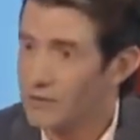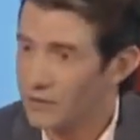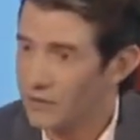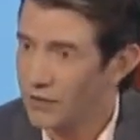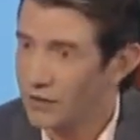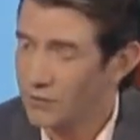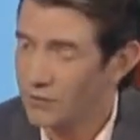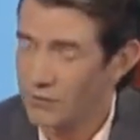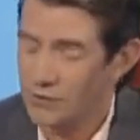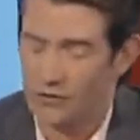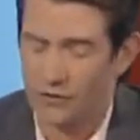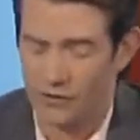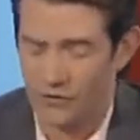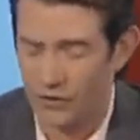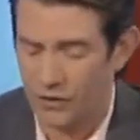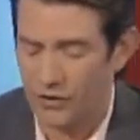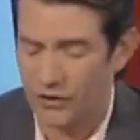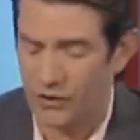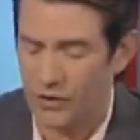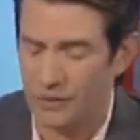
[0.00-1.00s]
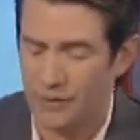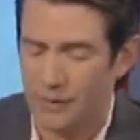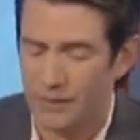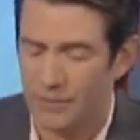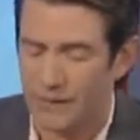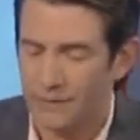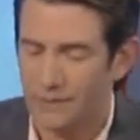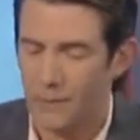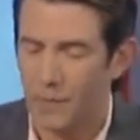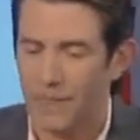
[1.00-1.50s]
famous furniture company.
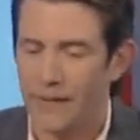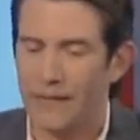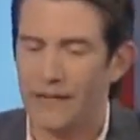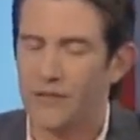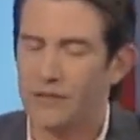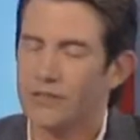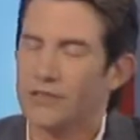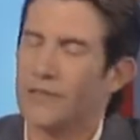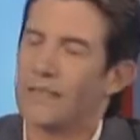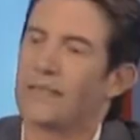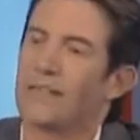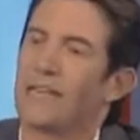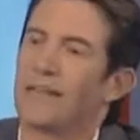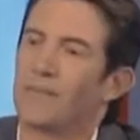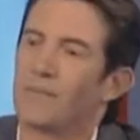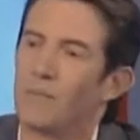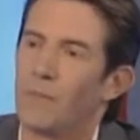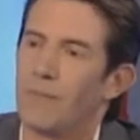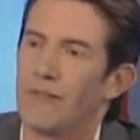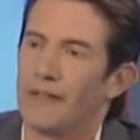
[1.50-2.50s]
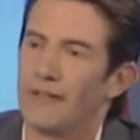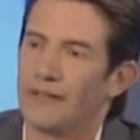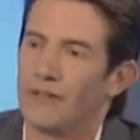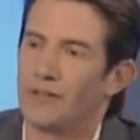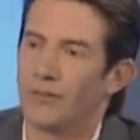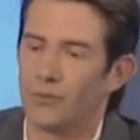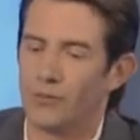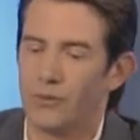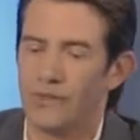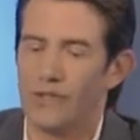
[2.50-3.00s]
But here's the thing. You
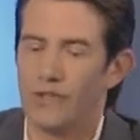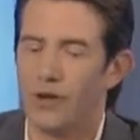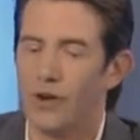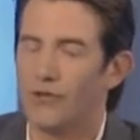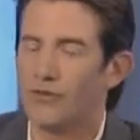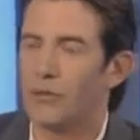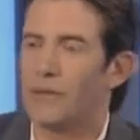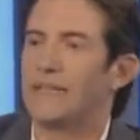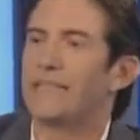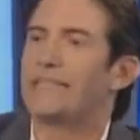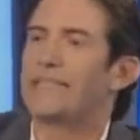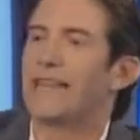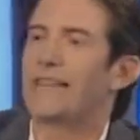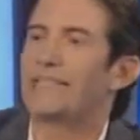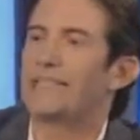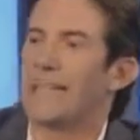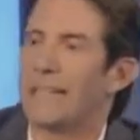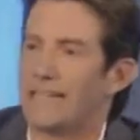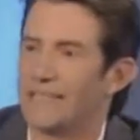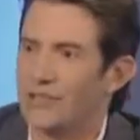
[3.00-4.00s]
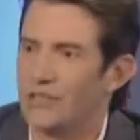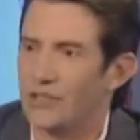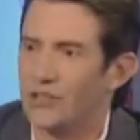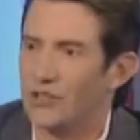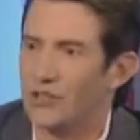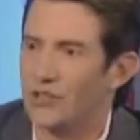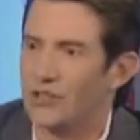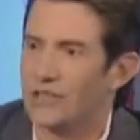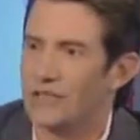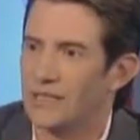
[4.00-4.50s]
know, when you go from intent to
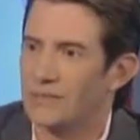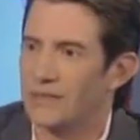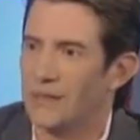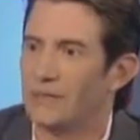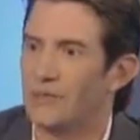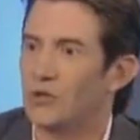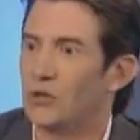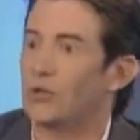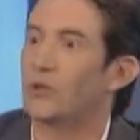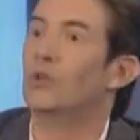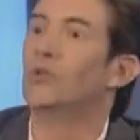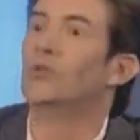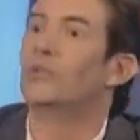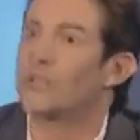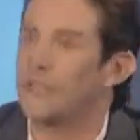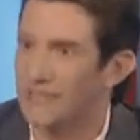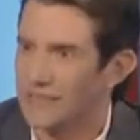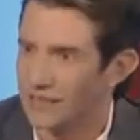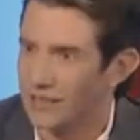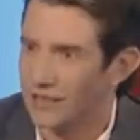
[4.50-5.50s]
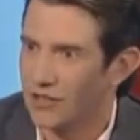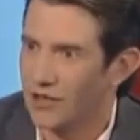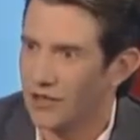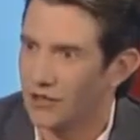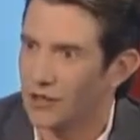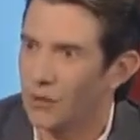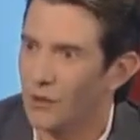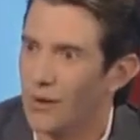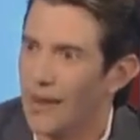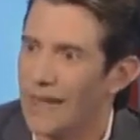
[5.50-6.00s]
execution, sometimes you lose things
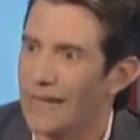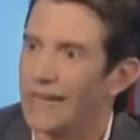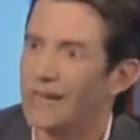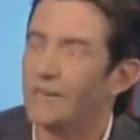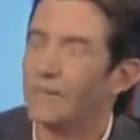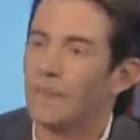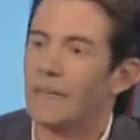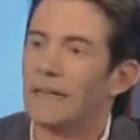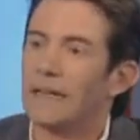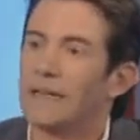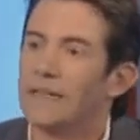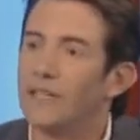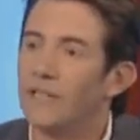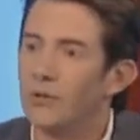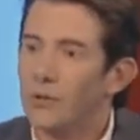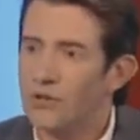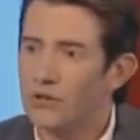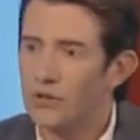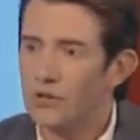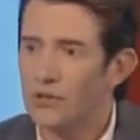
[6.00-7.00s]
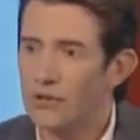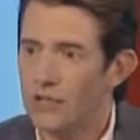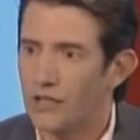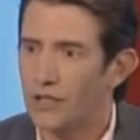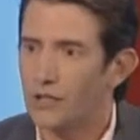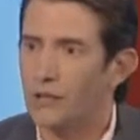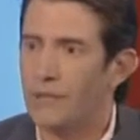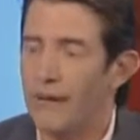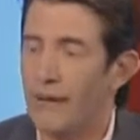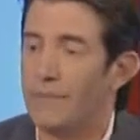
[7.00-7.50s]
along the way. The original
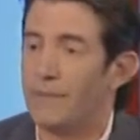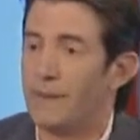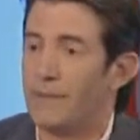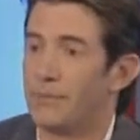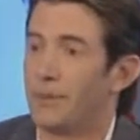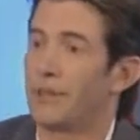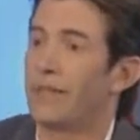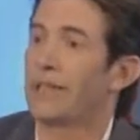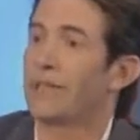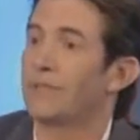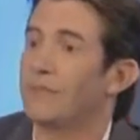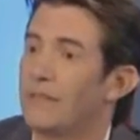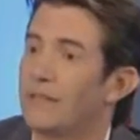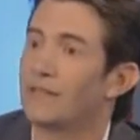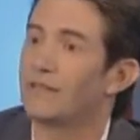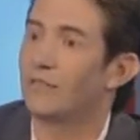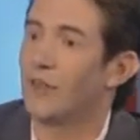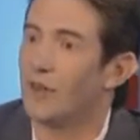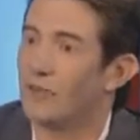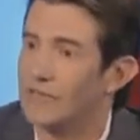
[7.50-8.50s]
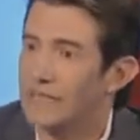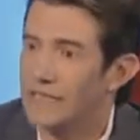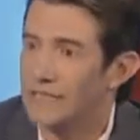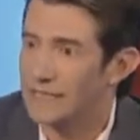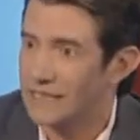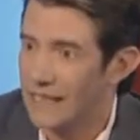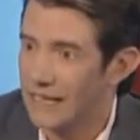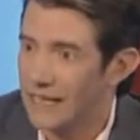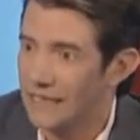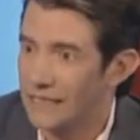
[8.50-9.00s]
cube had people like me involved in
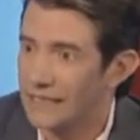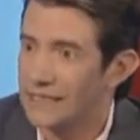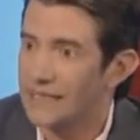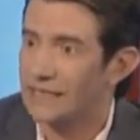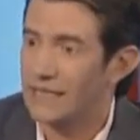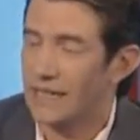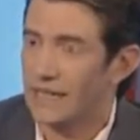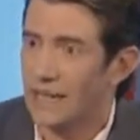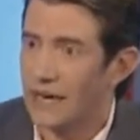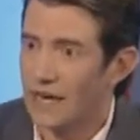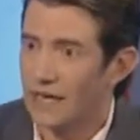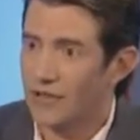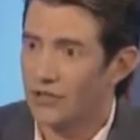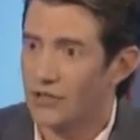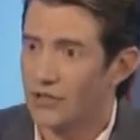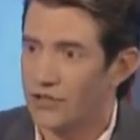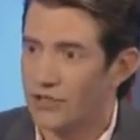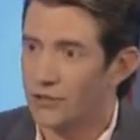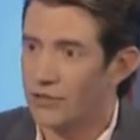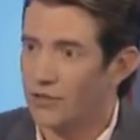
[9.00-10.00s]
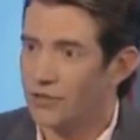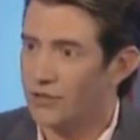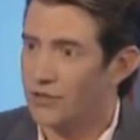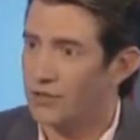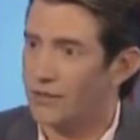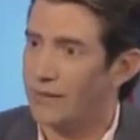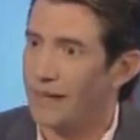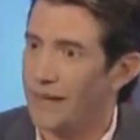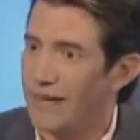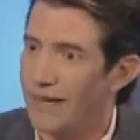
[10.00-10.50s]
designing it, psychologists who
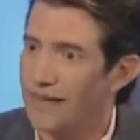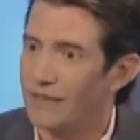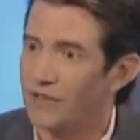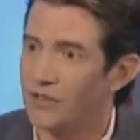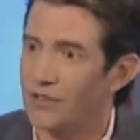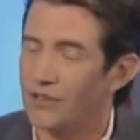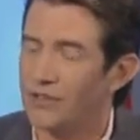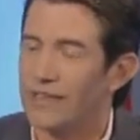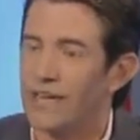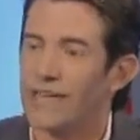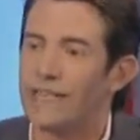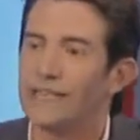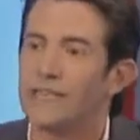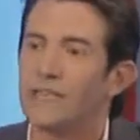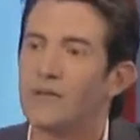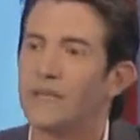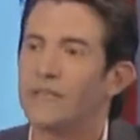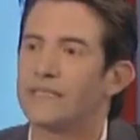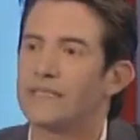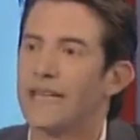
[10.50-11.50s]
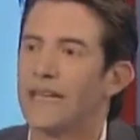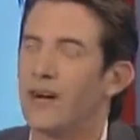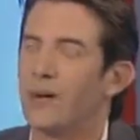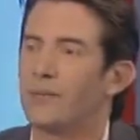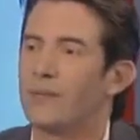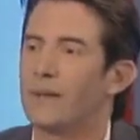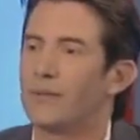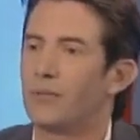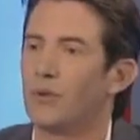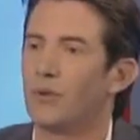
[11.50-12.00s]
understood behavior. The idea was to
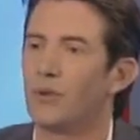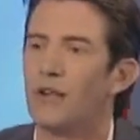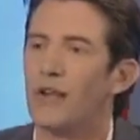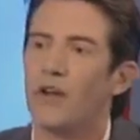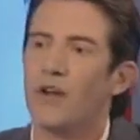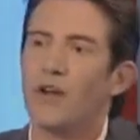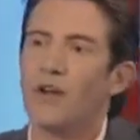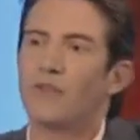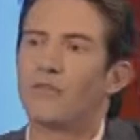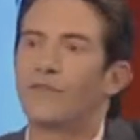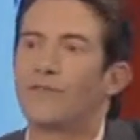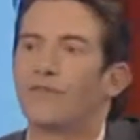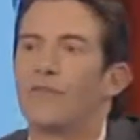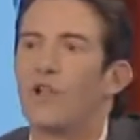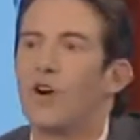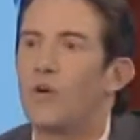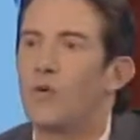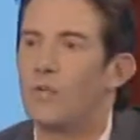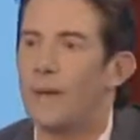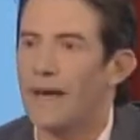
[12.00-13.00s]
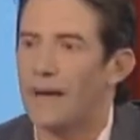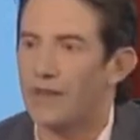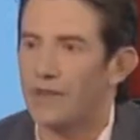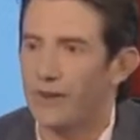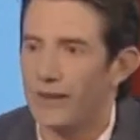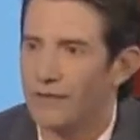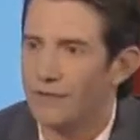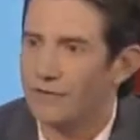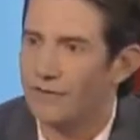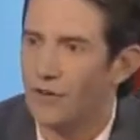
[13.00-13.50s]
help people flow better
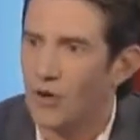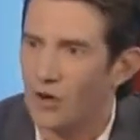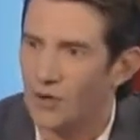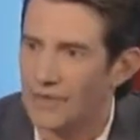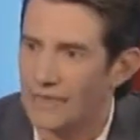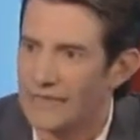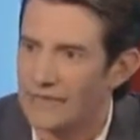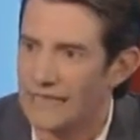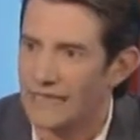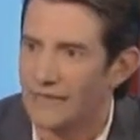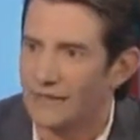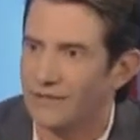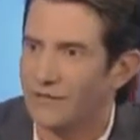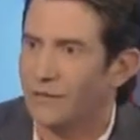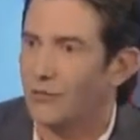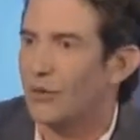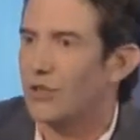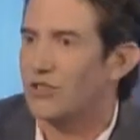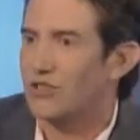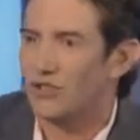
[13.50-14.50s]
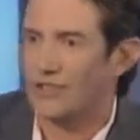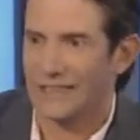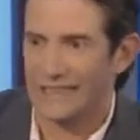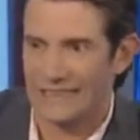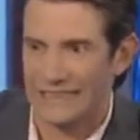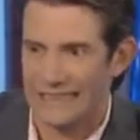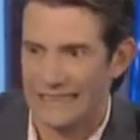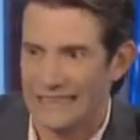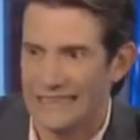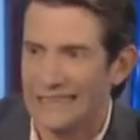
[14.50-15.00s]
and focus. And
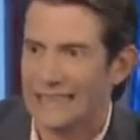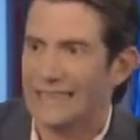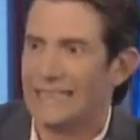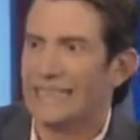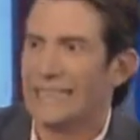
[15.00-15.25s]
unfortunately,